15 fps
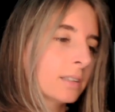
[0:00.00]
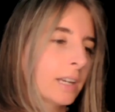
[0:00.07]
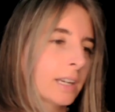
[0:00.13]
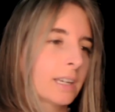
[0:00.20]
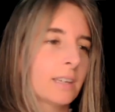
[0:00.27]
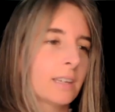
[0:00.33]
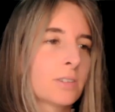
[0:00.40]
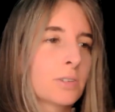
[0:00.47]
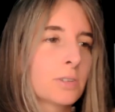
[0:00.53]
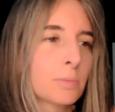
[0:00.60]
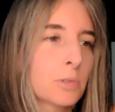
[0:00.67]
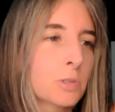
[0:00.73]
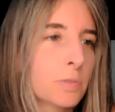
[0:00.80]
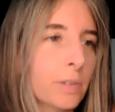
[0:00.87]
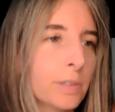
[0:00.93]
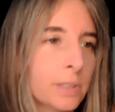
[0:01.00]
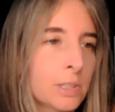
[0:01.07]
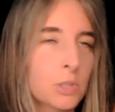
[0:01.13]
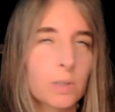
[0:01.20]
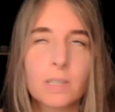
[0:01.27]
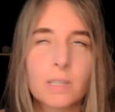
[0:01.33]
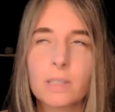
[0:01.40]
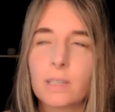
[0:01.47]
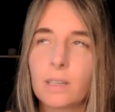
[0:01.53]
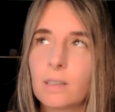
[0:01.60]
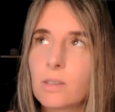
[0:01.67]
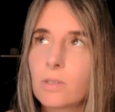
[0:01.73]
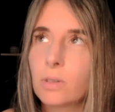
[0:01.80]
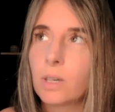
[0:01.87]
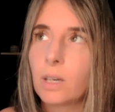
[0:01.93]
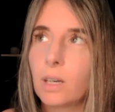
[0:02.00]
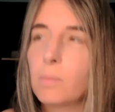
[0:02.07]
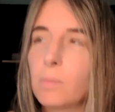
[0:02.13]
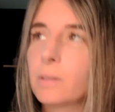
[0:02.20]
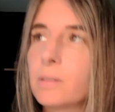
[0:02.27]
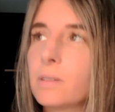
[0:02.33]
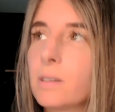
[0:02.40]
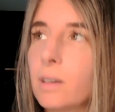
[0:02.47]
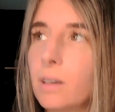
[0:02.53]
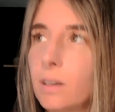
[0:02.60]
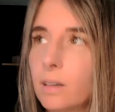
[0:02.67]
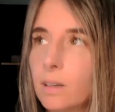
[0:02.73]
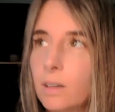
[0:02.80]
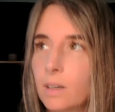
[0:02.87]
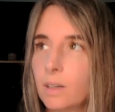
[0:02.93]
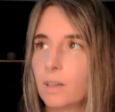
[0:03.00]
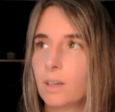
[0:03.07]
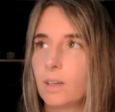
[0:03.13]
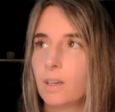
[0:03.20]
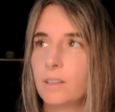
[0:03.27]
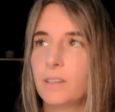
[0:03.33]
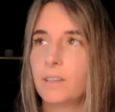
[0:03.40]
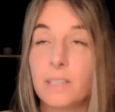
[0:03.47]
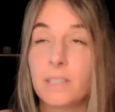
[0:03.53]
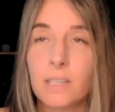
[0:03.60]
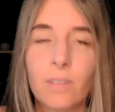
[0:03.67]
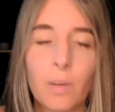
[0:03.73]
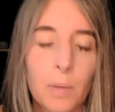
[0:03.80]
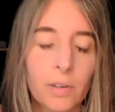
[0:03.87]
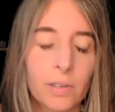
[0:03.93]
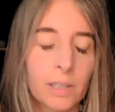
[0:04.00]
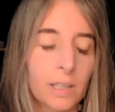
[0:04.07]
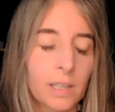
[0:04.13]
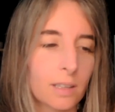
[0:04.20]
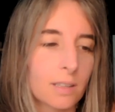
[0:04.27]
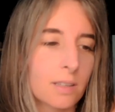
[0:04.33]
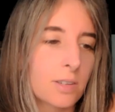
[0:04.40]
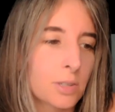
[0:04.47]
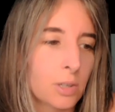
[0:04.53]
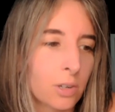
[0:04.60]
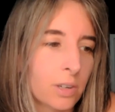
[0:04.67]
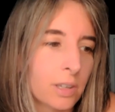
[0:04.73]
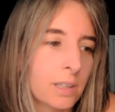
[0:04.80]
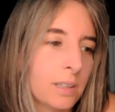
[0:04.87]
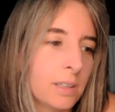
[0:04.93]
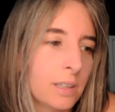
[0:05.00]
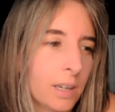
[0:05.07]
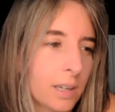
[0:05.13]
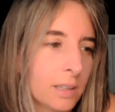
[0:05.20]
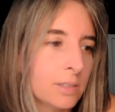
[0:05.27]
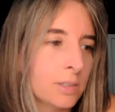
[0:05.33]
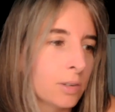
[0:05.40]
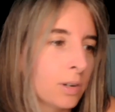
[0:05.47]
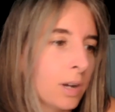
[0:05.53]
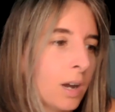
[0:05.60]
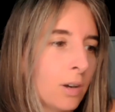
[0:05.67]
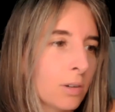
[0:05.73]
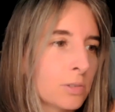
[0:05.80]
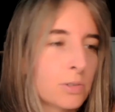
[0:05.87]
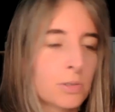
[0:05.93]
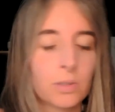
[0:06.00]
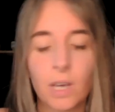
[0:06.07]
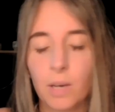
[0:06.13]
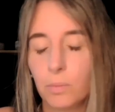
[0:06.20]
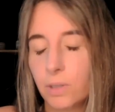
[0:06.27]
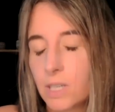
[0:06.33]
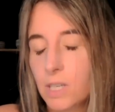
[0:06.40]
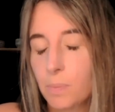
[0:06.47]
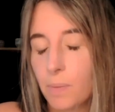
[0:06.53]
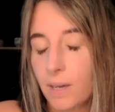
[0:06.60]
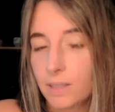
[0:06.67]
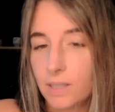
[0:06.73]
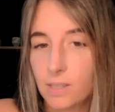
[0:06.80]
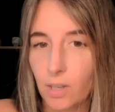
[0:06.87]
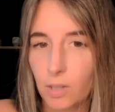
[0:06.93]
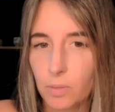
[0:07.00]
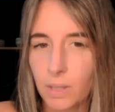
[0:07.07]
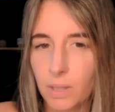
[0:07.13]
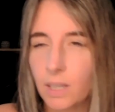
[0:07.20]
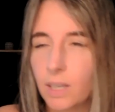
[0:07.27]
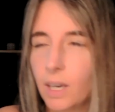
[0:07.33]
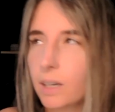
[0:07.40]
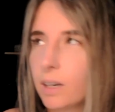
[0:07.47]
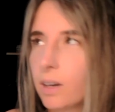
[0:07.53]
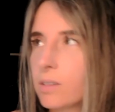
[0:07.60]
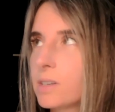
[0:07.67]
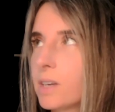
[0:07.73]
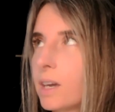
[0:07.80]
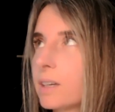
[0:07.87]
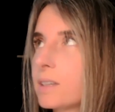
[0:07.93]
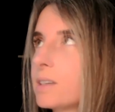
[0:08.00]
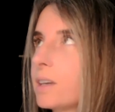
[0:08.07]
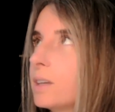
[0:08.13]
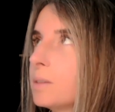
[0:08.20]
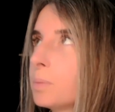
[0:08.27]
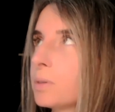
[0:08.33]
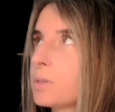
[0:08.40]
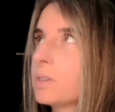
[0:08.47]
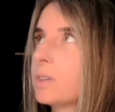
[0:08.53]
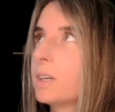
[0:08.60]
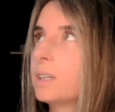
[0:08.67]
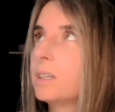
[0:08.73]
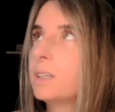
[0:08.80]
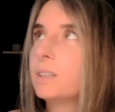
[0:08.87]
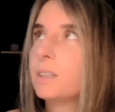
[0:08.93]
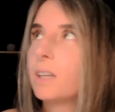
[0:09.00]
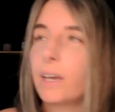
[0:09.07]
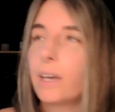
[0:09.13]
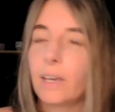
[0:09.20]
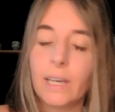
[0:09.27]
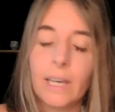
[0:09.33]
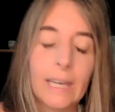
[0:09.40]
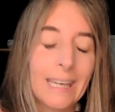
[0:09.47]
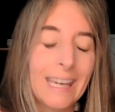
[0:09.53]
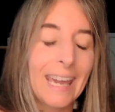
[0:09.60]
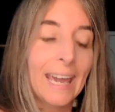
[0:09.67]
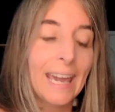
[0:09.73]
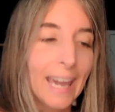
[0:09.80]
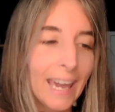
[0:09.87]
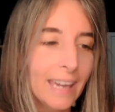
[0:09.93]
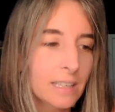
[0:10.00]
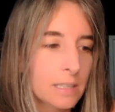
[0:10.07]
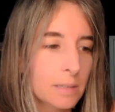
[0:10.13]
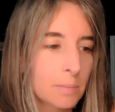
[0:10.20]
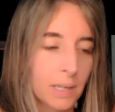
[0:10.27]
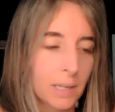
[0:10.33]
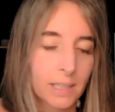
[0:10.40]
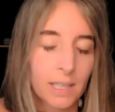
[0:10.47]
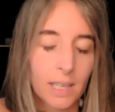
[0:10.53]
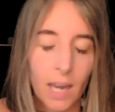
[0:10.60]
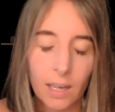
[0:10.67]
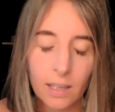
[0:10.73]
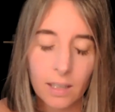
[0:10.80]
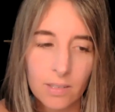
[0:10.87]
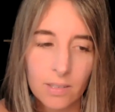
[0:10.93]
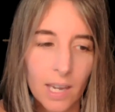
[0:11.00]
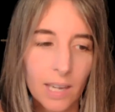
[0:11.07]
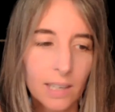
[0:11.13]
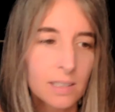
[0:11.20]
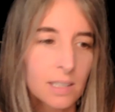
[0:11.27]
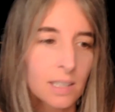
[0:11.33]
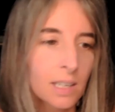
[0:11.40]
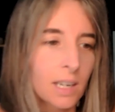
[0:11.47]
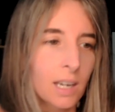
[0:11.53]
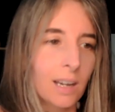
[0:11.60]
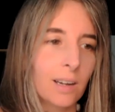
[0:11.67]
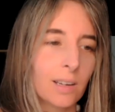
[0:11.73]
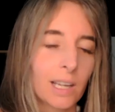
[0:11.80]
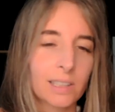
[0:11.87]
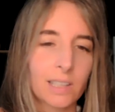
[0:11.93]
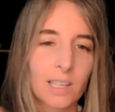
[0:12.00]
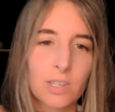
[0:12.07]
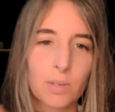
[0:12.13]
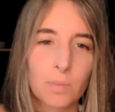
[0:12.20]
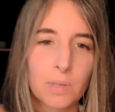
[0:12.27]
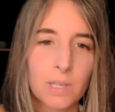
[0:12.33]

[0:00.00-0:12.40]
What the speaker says: Like, it was very interesting to hear about the Native American story and, you know, how to them respect not making eye contact. And personally, like, I hate making eye contact. Like, that's mm-hmm.